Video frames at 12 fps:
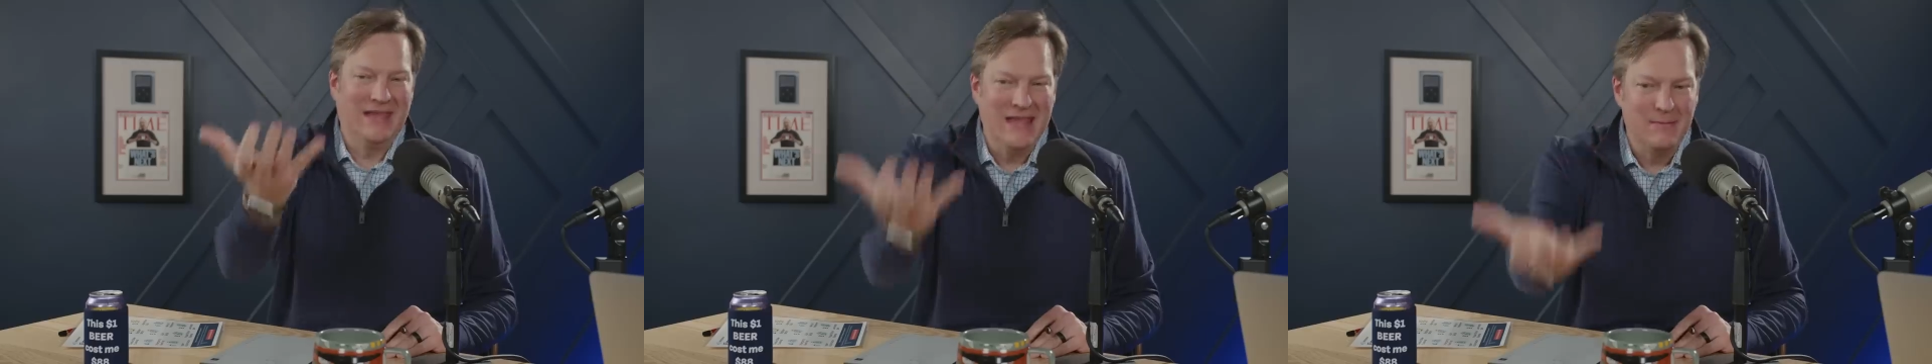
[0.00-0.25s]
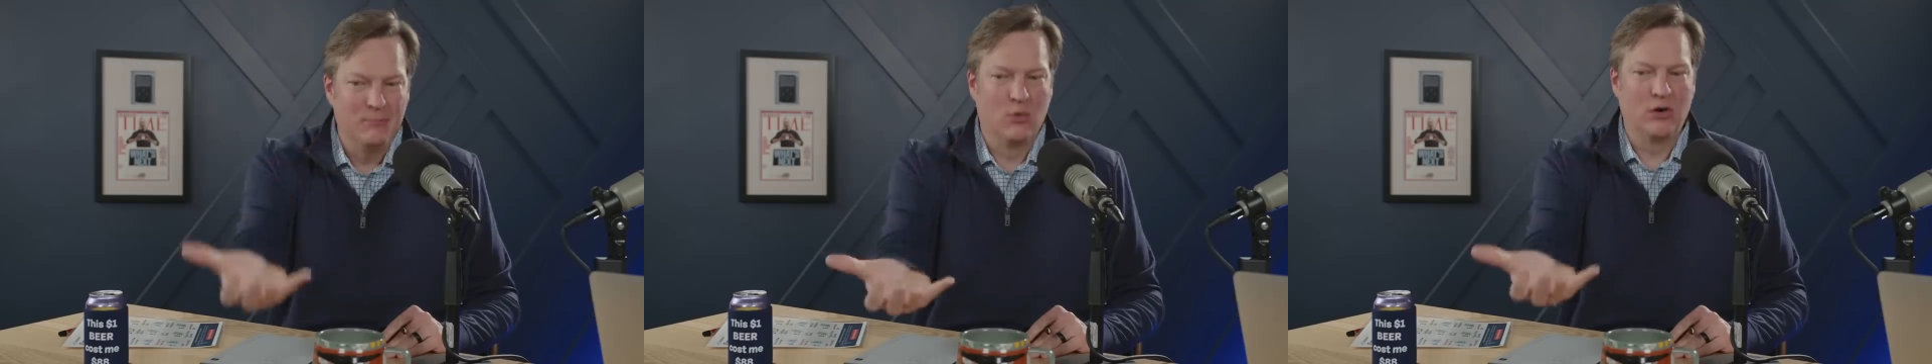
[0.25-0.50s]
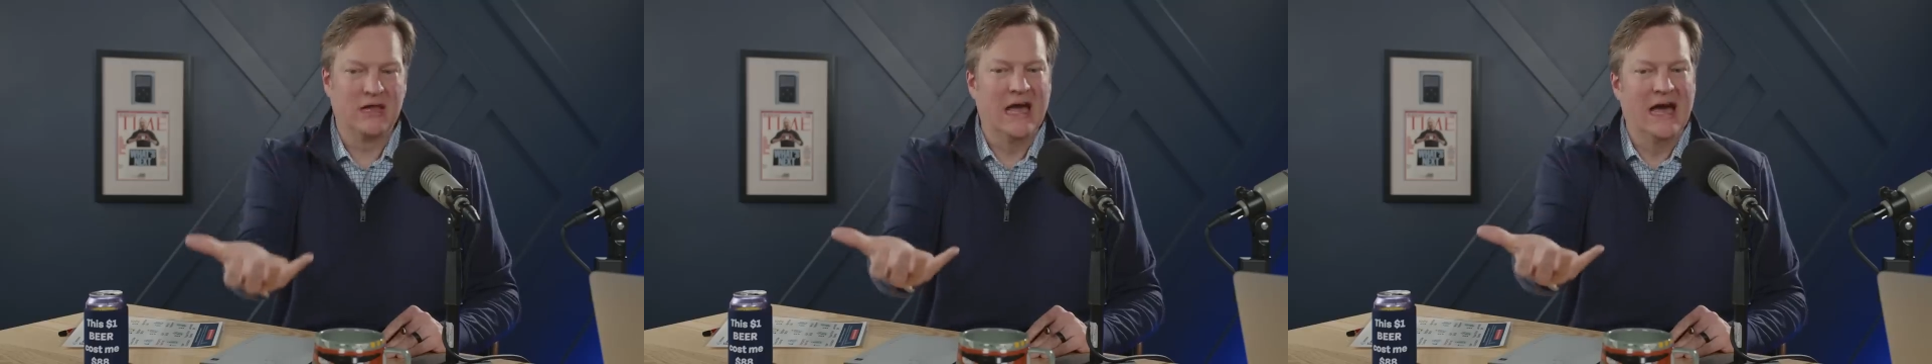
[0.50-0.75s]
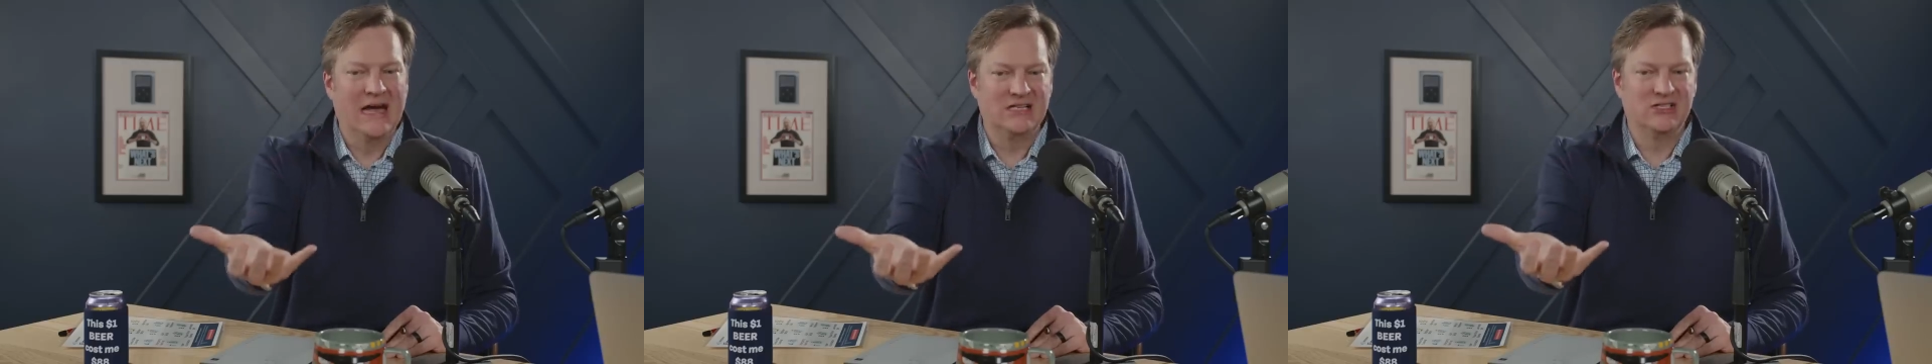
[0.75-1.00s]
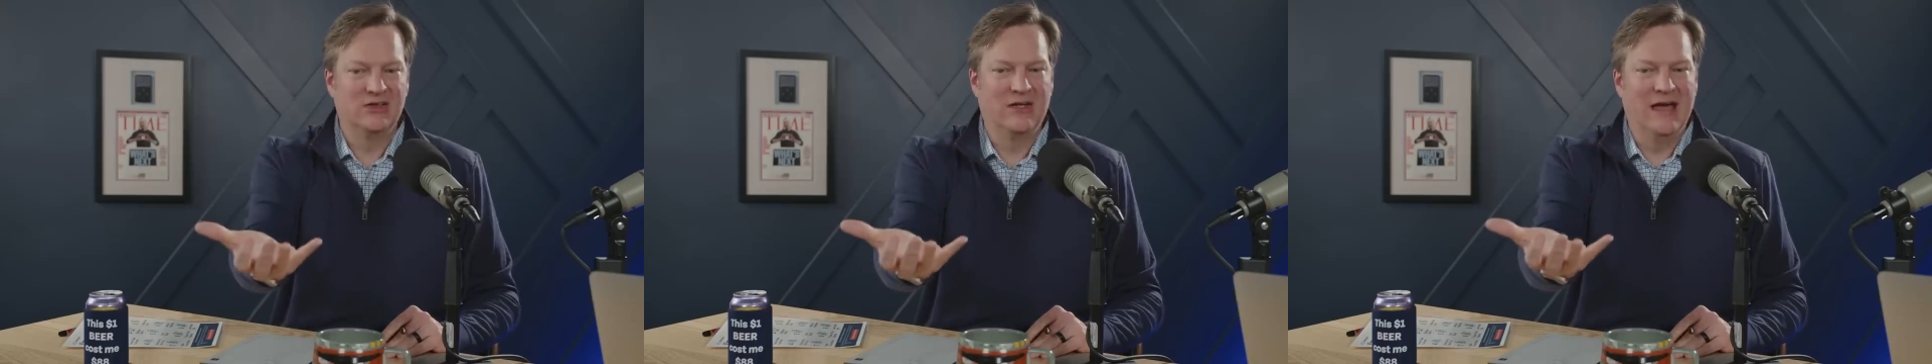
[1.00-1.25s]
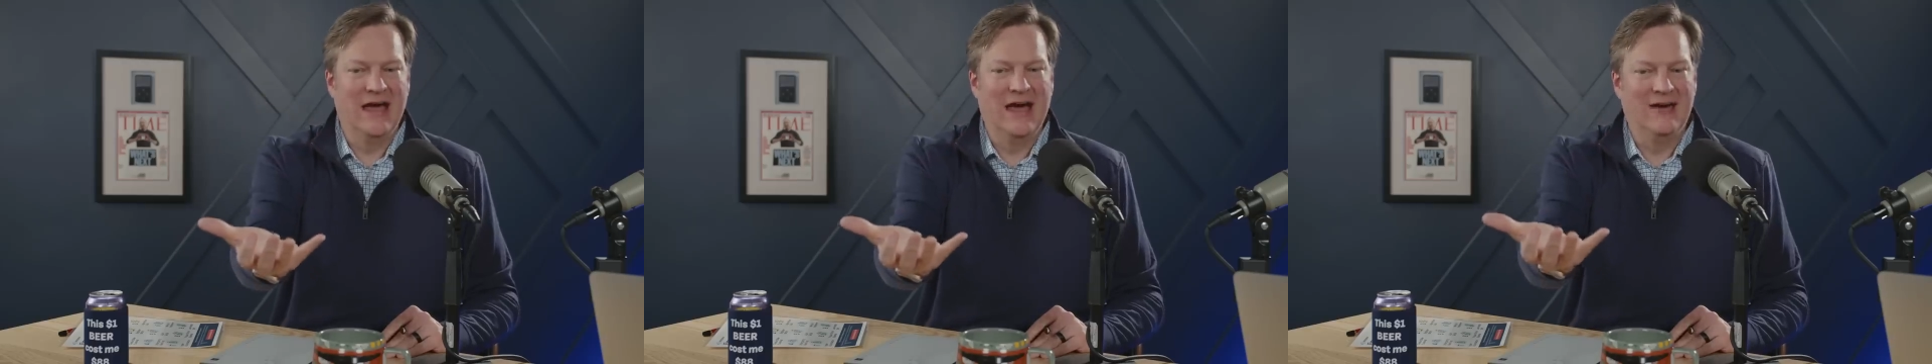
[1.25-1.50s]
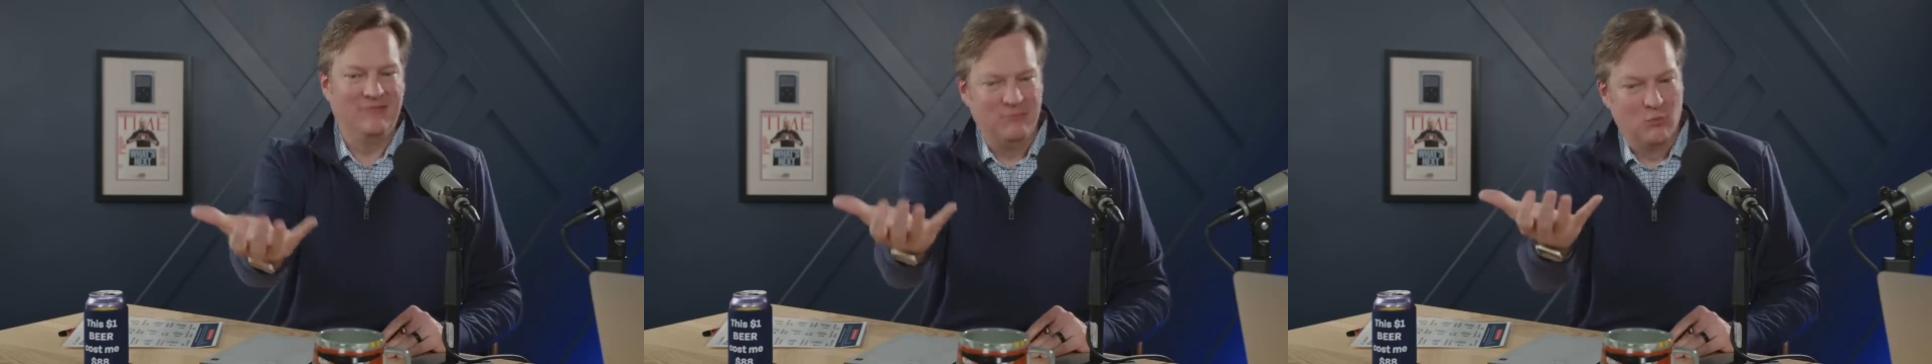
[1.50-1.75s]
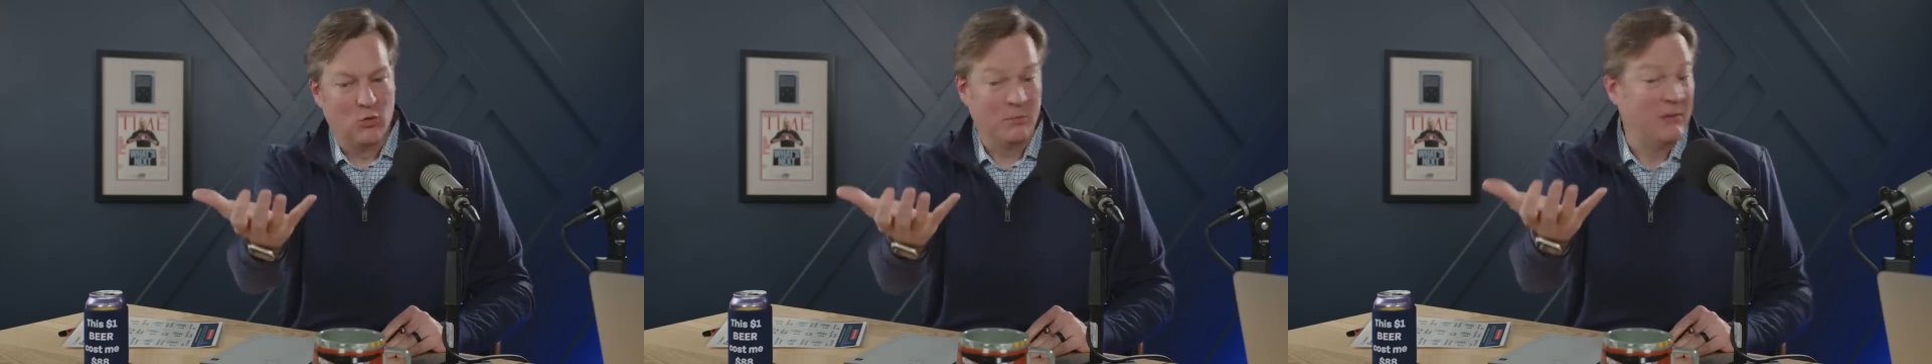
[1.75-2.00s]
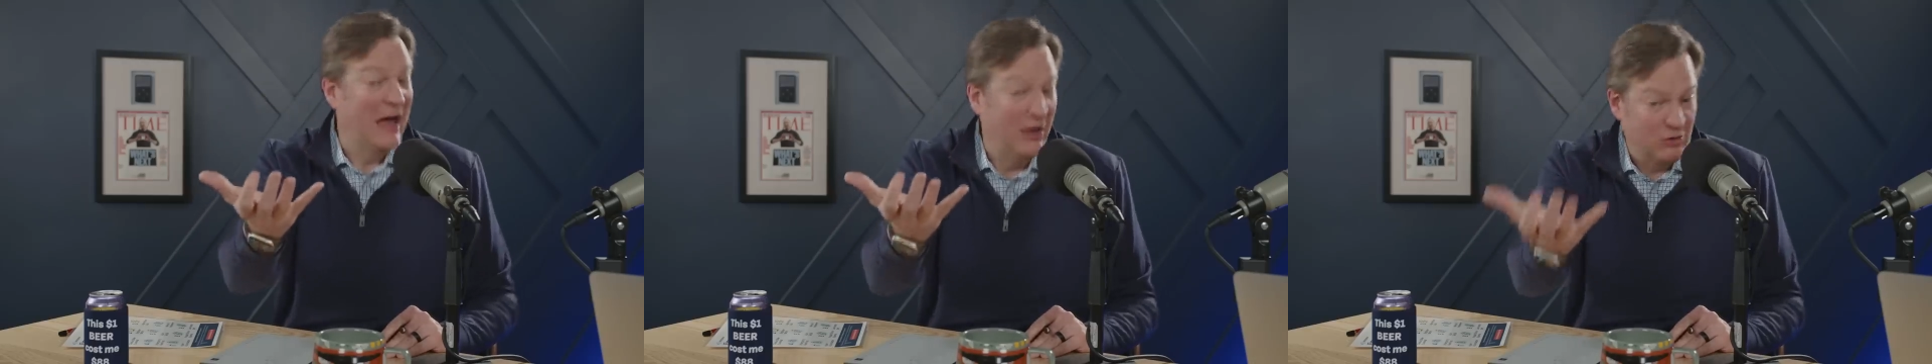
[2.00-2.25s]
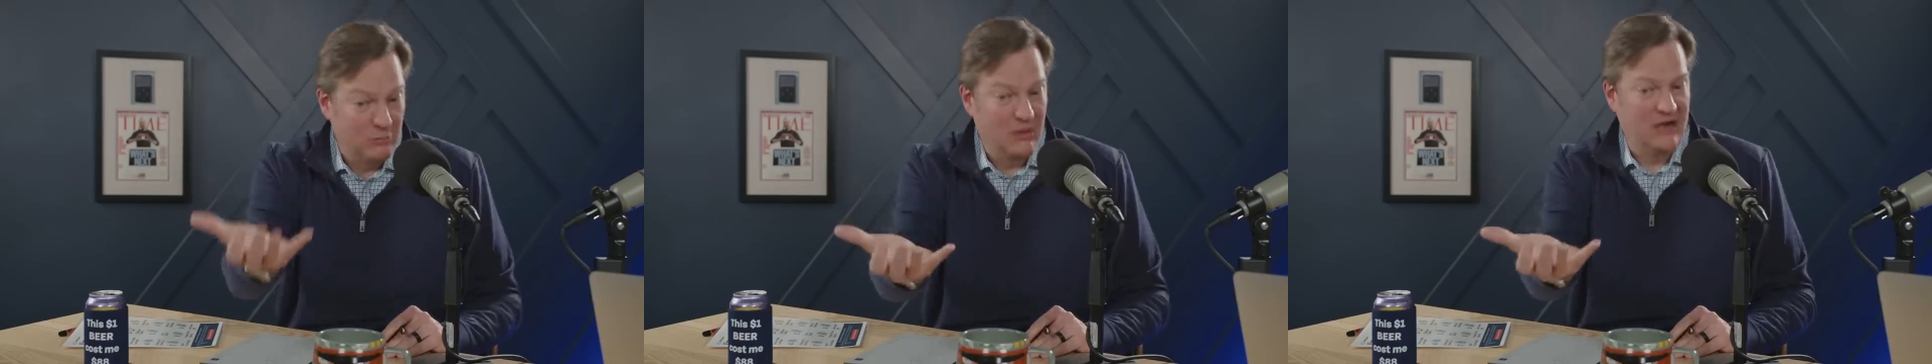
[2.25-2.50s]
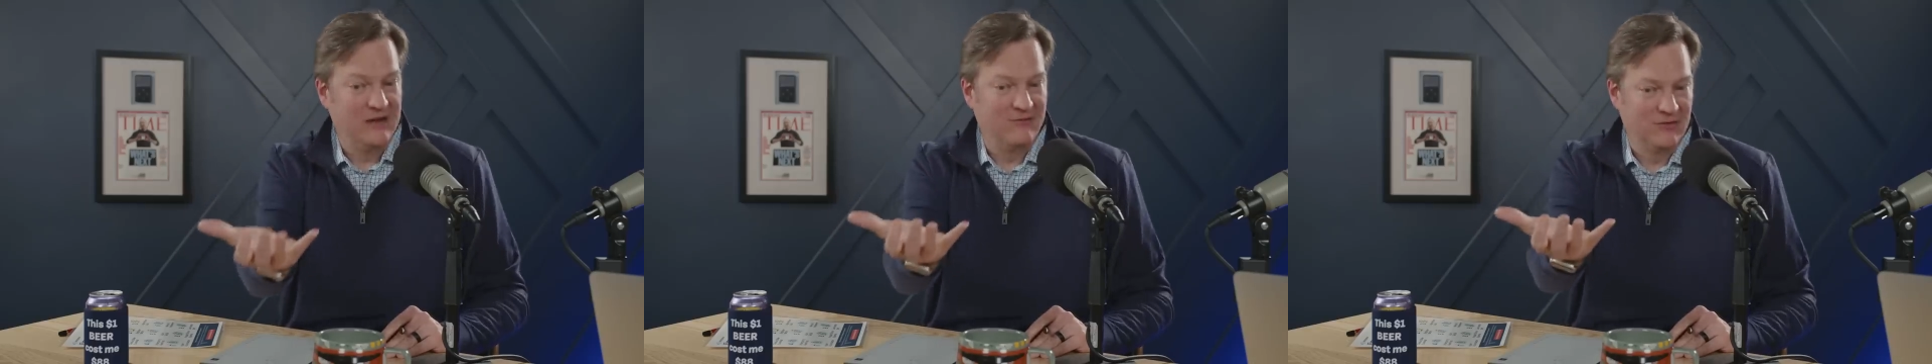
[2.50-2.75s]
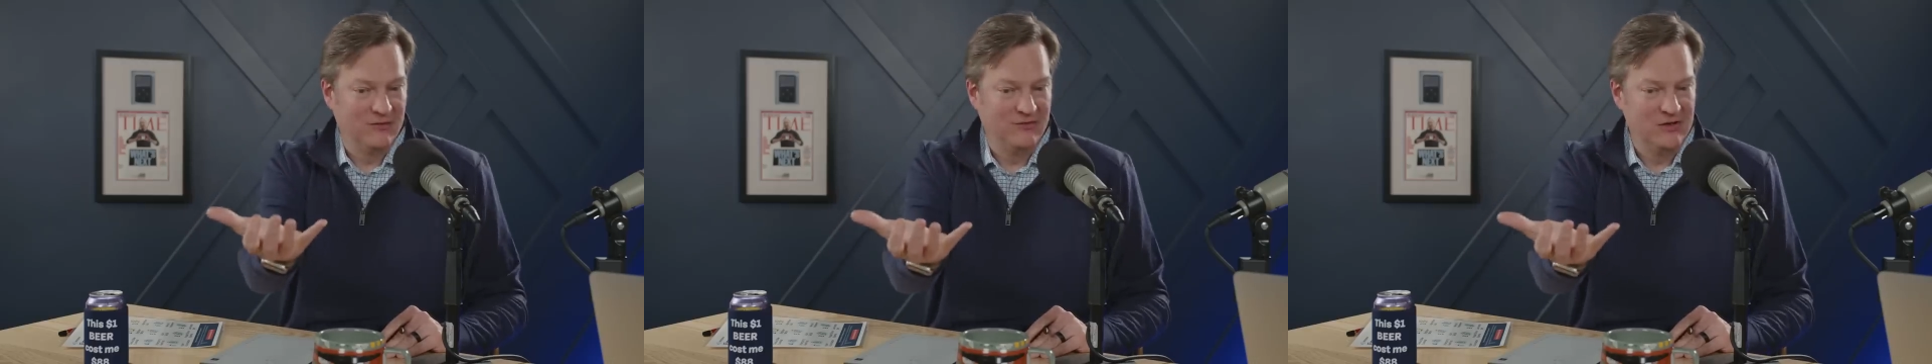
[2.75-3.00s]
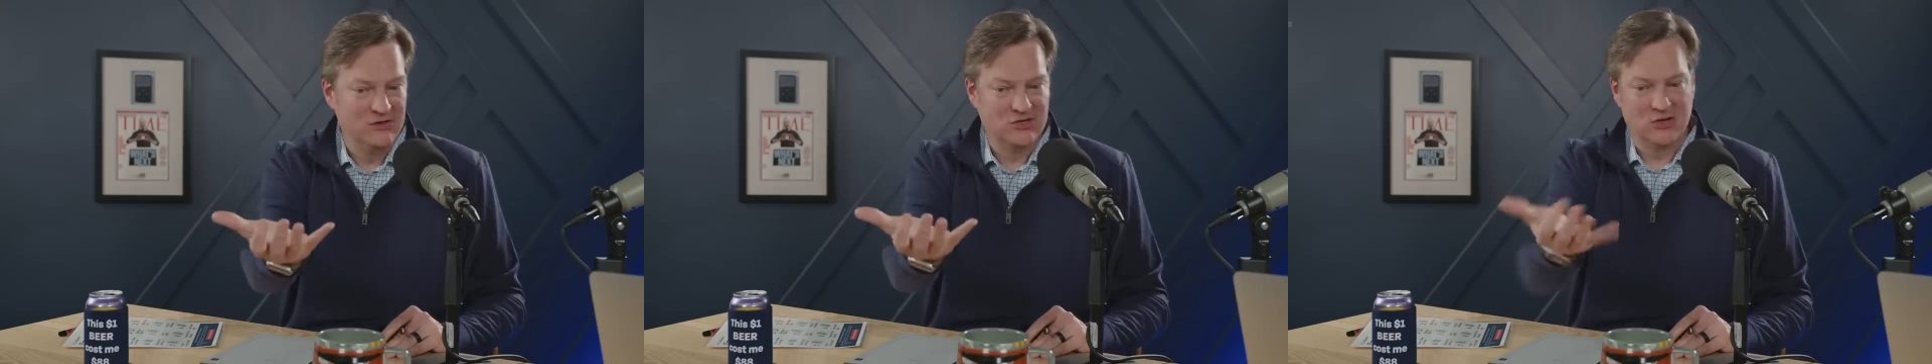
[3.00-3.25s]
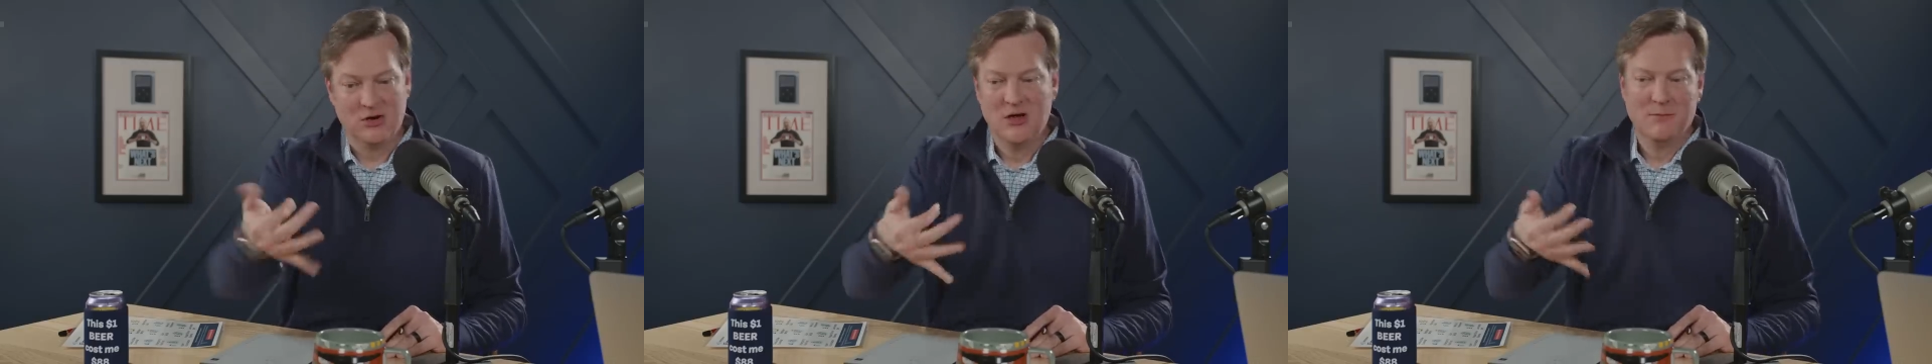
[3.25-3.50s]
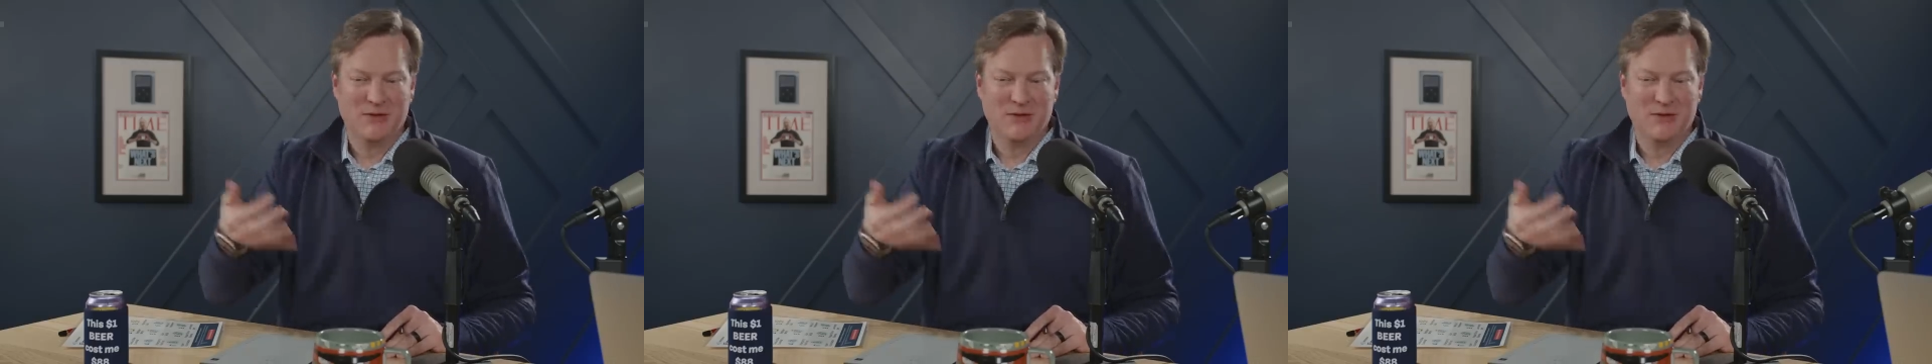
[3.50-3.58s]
keep more cash so I have more powder money for the future,